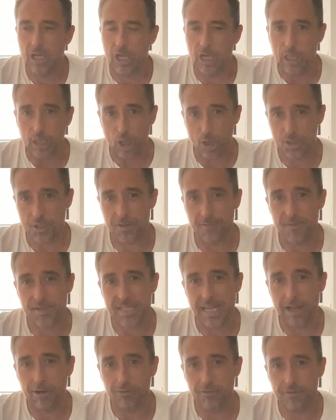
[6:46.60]
loss of
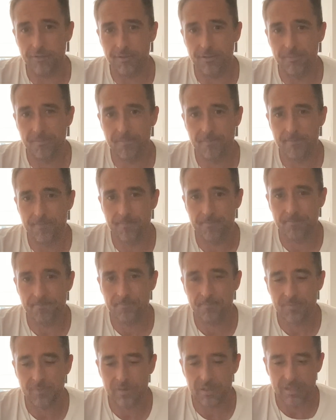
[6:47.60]
self,
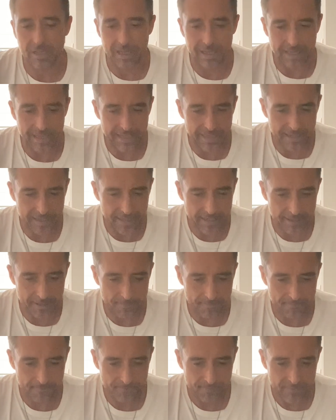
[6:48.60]
you
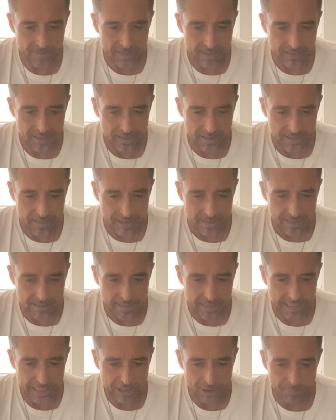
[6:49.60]

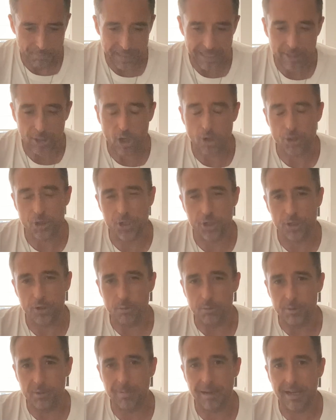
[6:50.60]
know, being
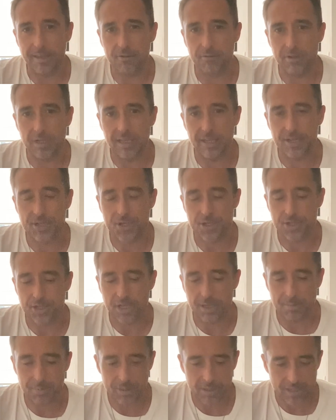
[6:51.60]
consumed by the
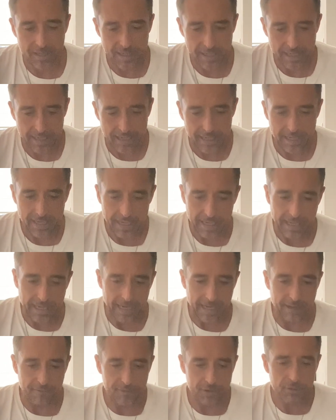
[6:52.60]
relationship.
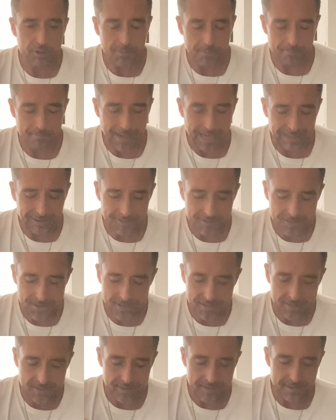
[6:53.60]
If you can
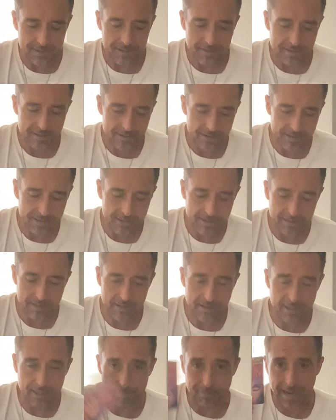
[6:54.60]
balance
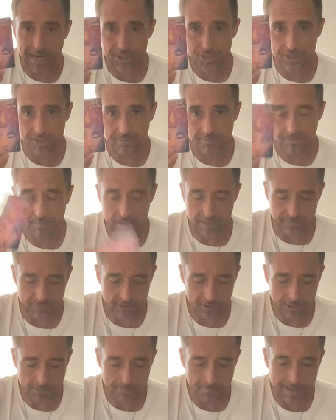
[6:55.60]
the passion, if
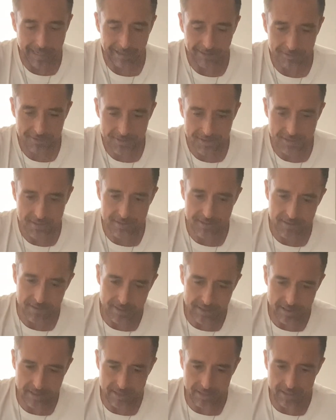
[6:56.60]
you can
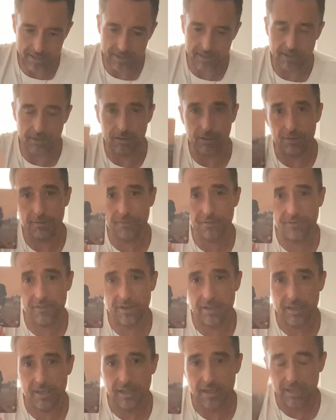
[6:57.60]
balance the love,
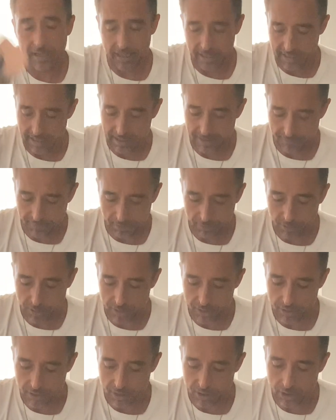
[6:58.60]
if you
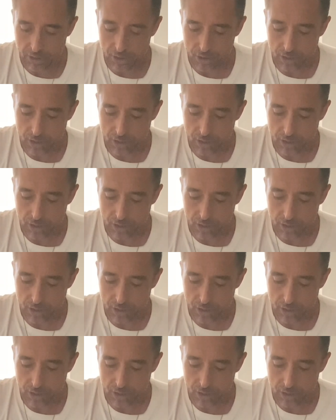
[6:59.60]
can